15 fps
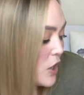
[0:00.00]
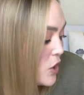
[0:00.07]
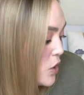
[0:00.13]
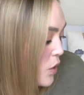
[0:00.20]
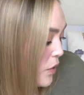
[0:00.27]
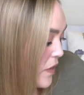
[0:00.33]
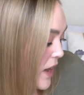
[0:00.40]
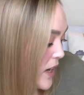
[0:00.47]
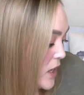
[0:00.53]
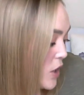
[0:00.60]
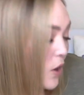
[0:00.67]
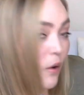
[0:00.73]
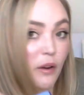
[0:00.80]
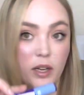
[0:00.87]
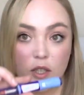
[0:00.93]
you're then
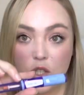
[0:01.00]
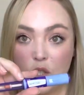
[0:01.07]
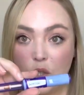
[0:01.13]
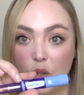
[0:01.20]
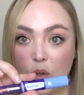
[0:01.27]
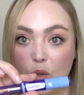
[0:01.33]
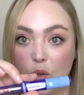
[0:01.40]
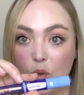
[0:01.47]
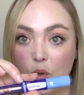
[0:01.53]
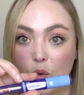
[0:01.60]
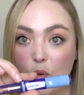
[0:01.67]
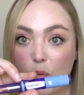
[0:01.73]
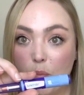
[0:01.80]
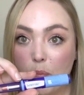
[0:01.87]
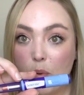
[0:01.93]
going to
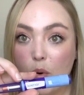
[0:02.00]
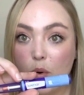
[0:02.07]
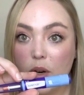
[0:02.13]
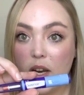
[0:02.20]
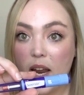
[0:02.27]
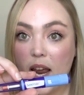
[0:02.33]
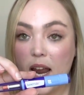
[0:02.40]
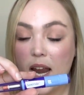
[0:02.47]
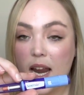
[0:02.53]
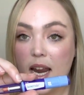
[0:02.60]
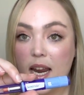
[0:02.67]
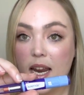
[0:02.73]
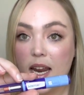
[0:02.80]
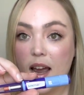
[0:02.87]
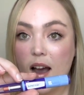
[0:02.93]
put
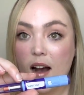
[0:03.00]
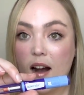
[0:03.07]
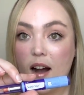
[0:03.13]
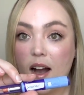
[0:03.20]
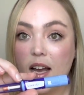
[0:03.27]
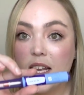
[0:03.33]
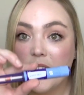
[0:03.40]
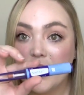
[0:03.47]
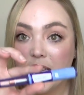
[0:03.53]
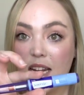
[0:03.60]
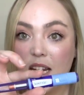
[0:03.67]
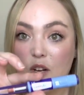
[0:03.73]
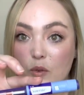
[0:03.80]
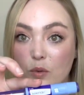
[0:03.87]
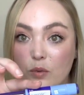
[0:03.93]
a
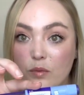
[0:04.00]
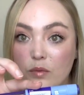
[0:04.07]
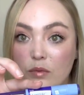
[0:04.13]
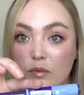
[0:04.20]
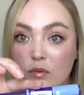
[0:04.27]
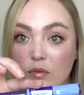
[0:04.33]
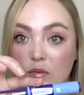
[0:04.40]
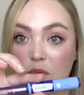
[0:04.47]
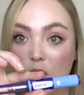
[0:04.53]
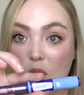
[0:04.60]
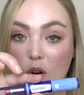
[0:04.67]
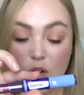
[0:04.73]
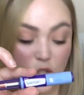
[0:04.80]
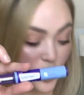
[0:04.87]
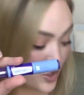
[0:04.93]
needle
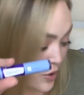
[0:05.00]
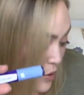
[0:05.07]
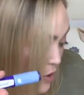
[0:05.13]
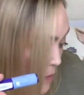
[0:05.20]
onto the